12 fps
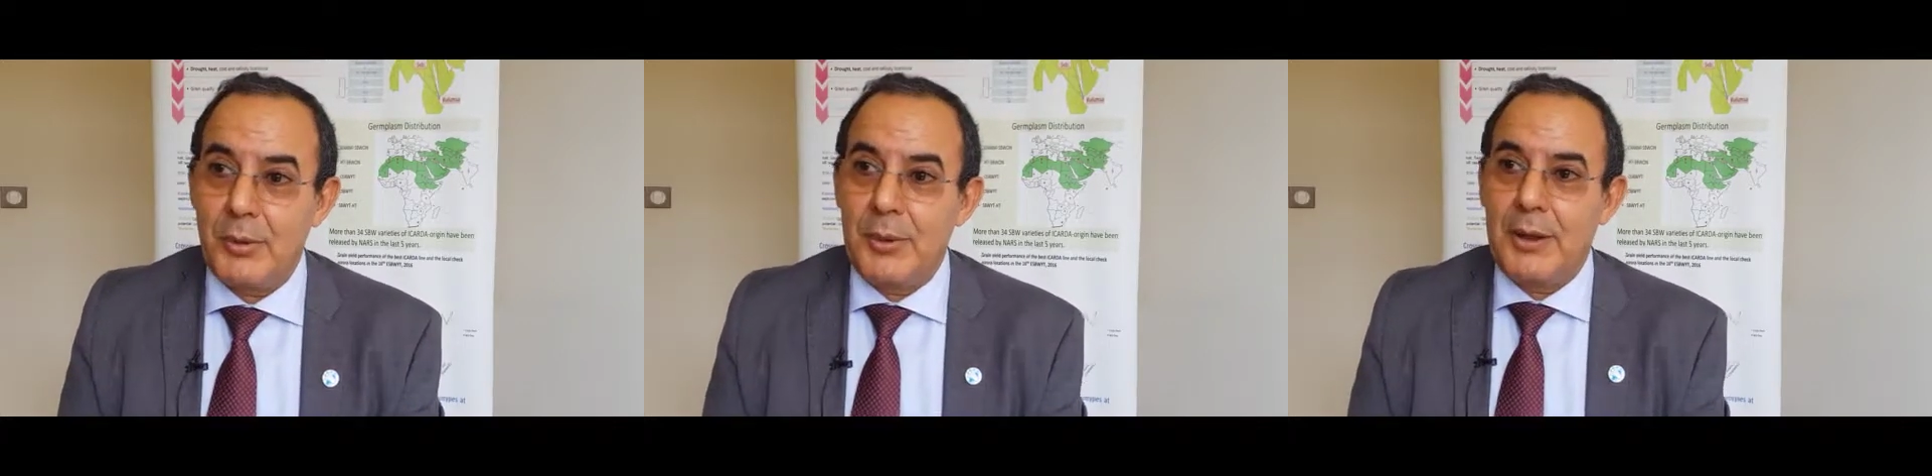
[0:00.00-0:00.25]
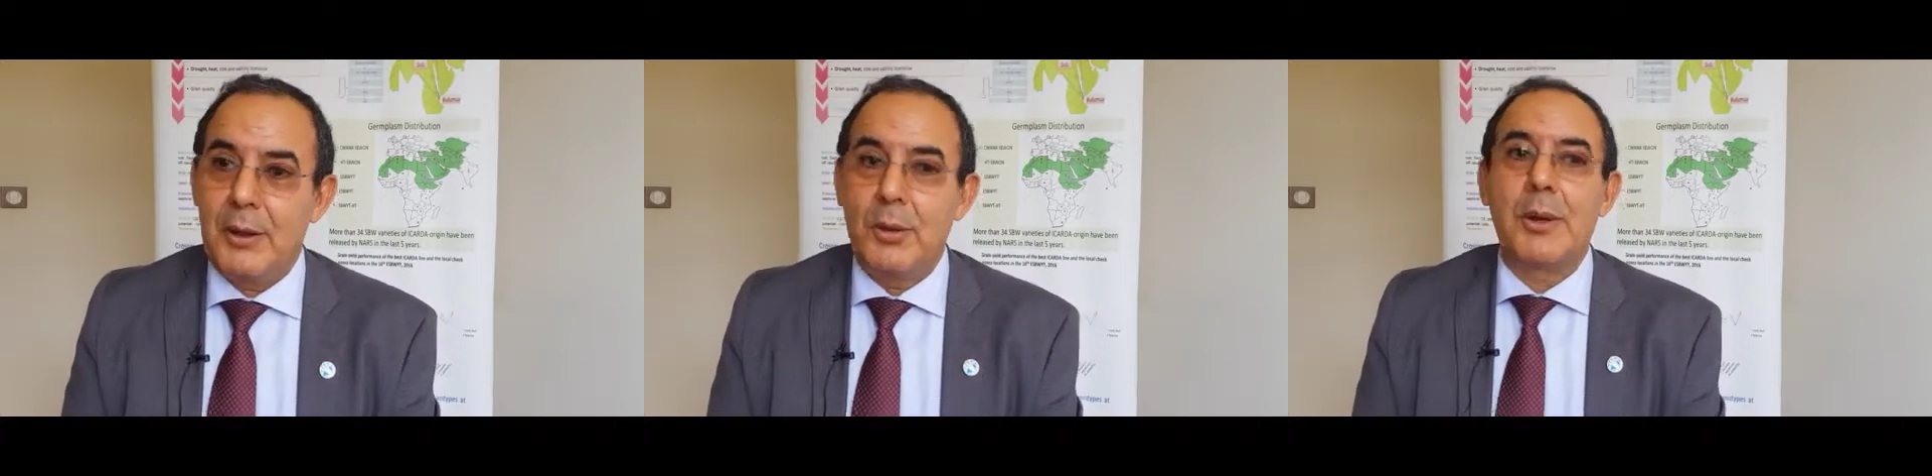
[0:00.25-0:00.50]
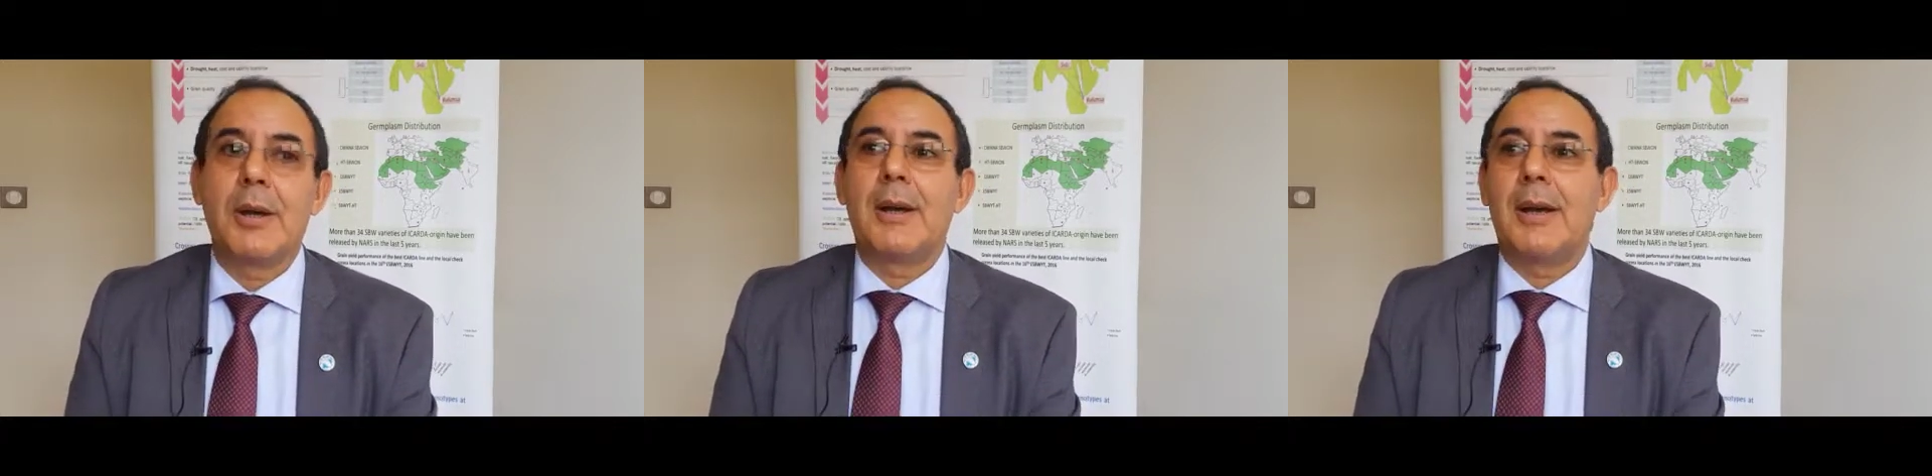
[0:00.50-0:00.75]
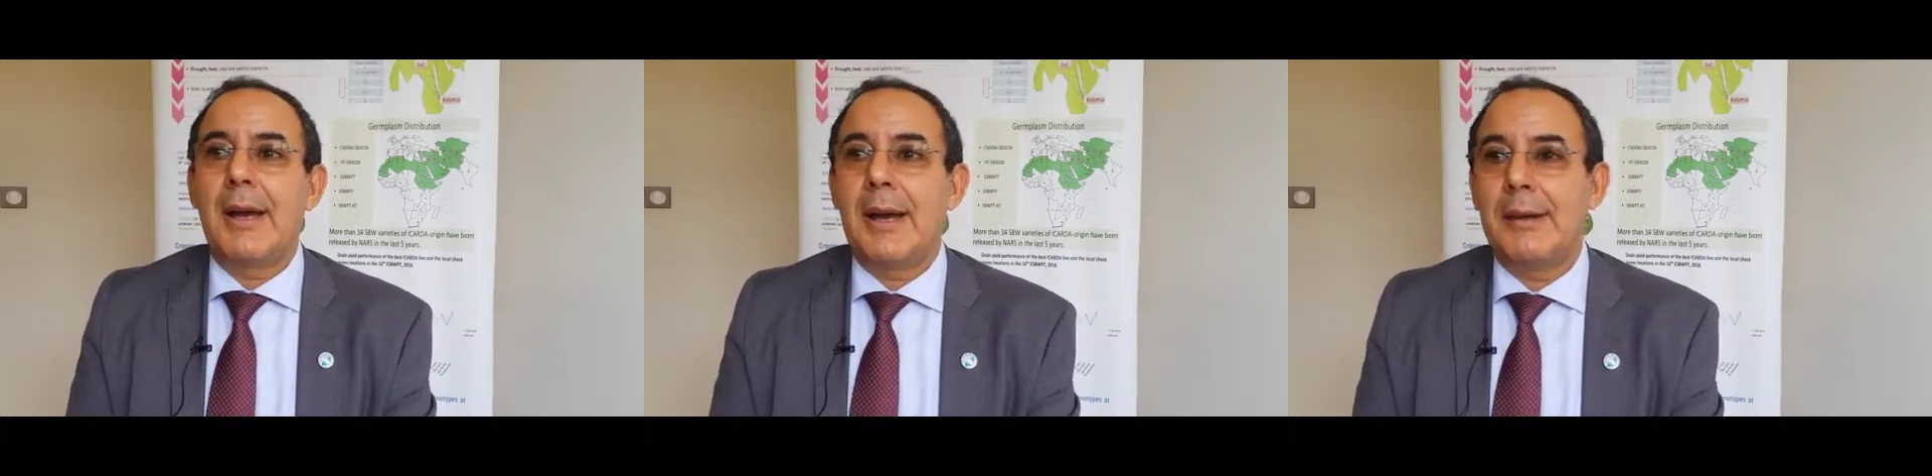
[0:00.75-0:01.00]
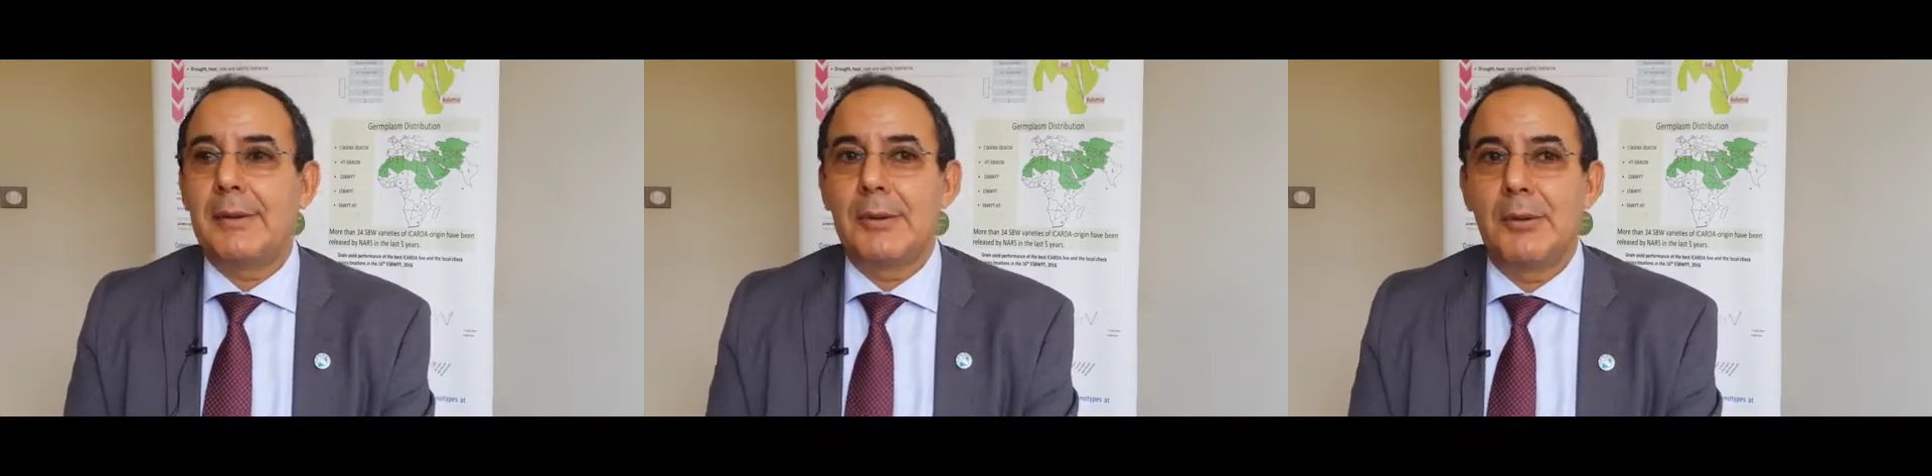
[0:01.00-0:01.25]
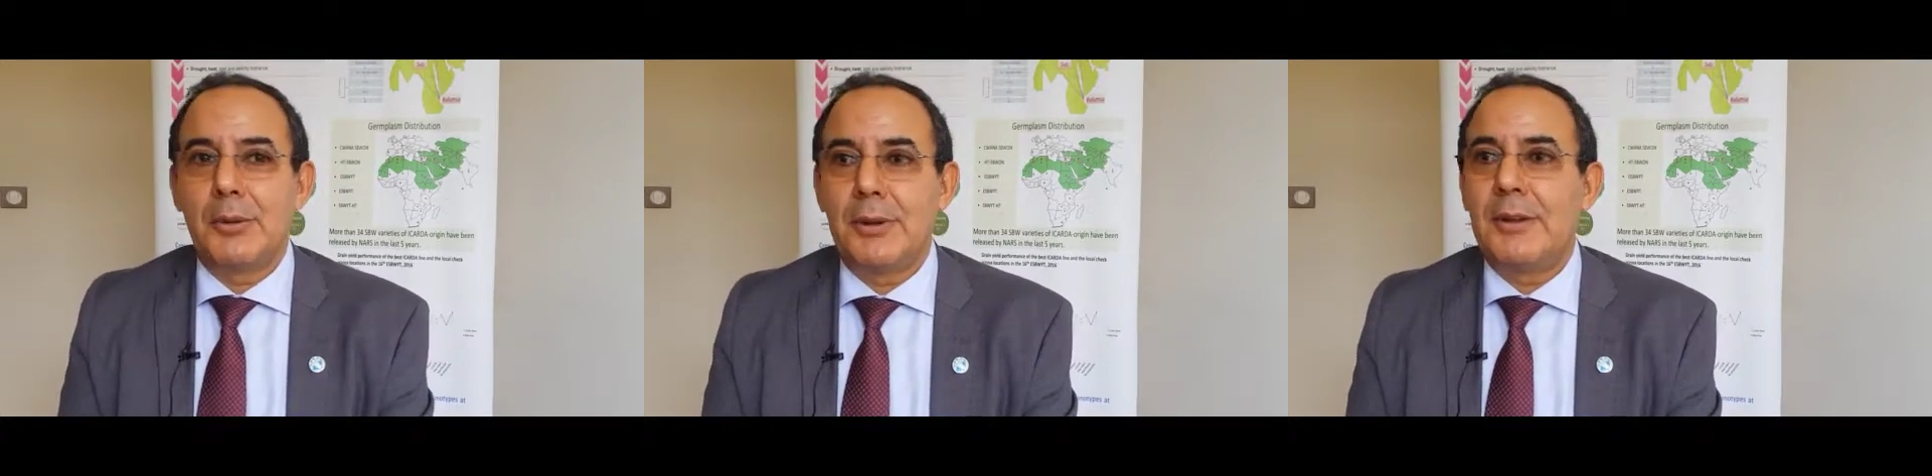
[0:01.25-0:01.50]
we look ahead
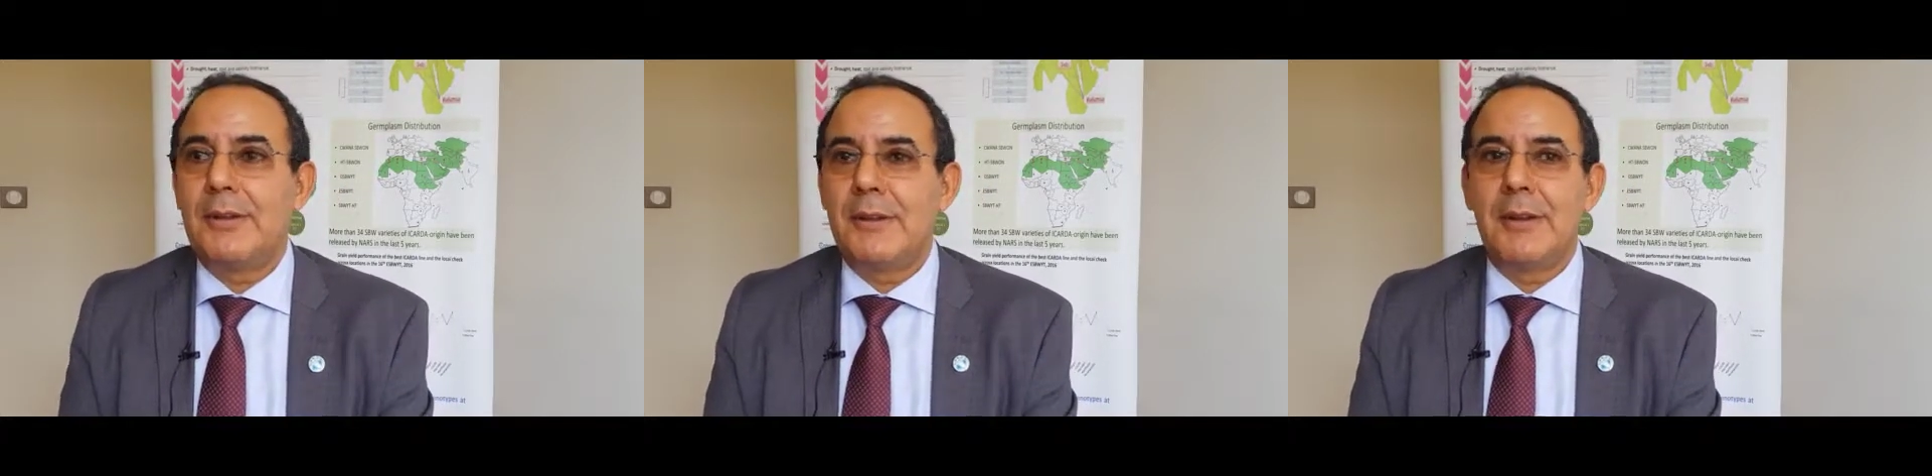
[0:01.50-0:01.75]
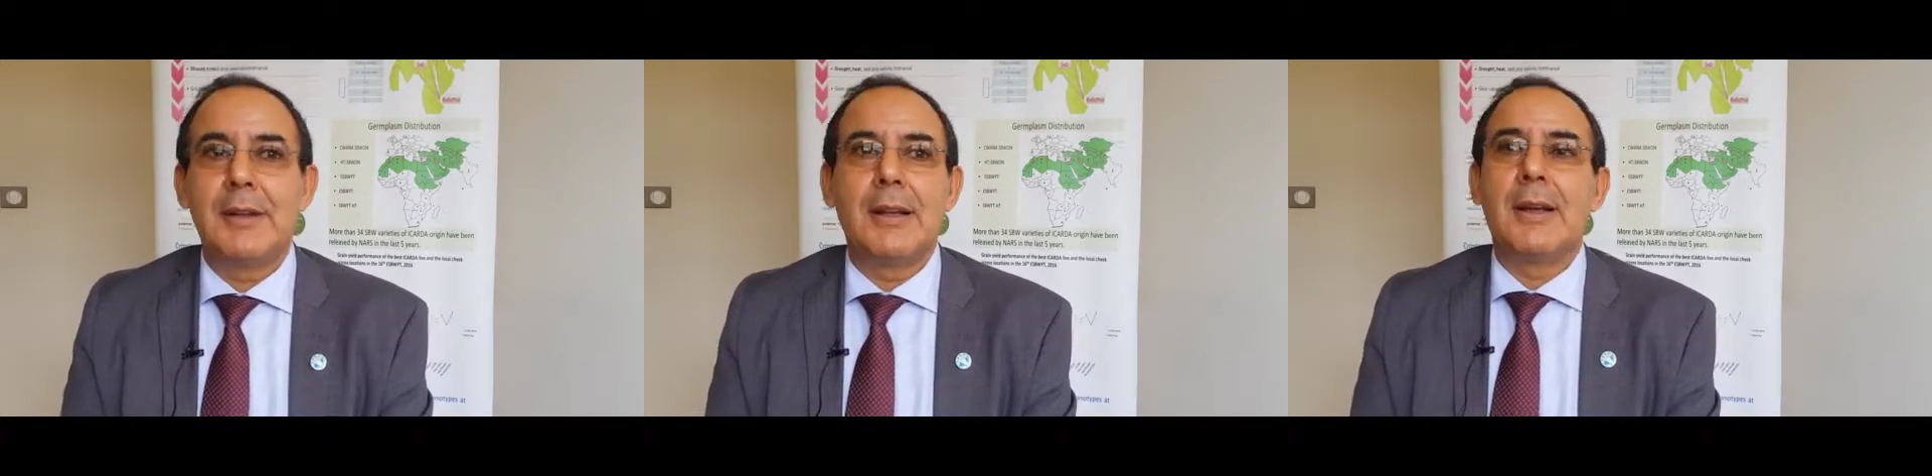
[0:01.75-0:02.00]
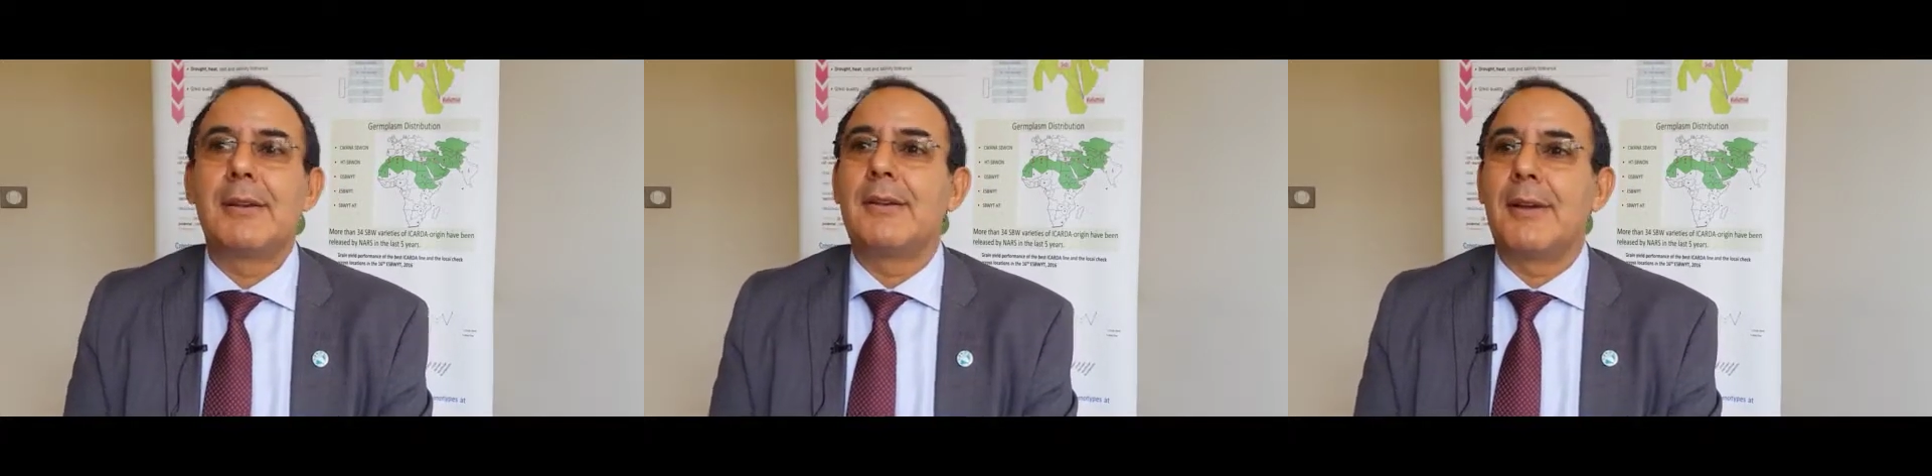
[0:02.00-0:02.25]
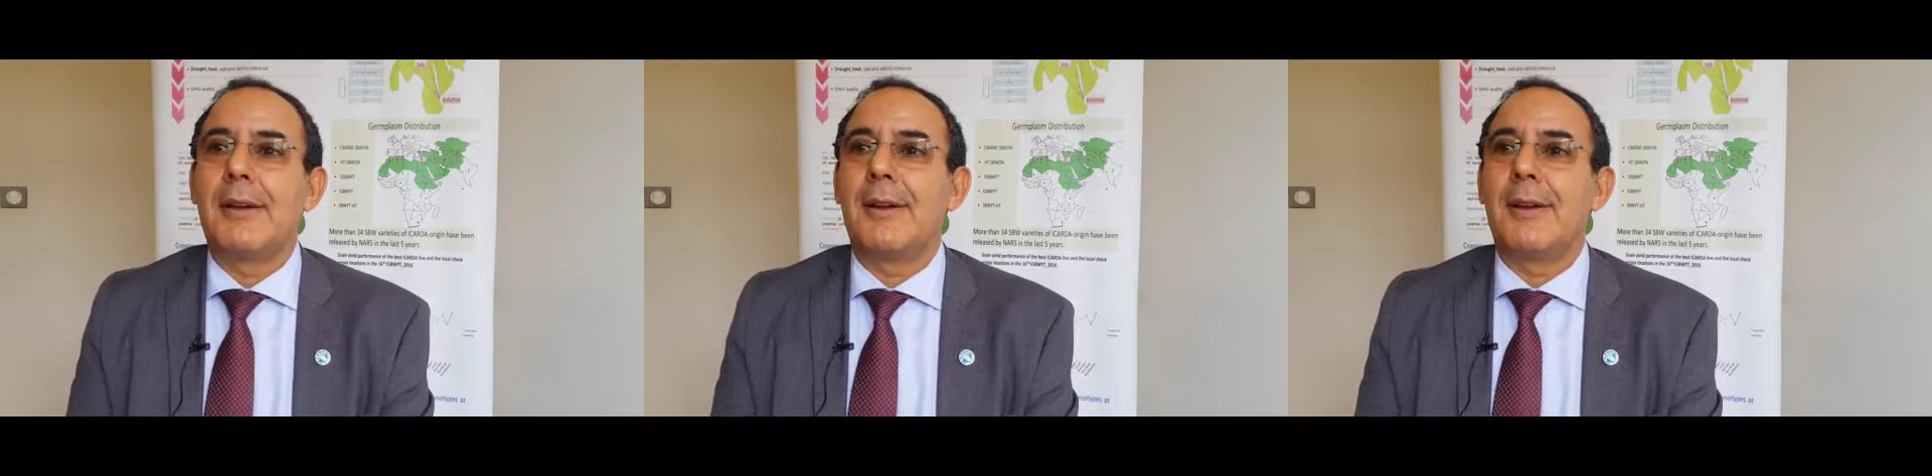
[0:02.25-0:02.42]
and we see that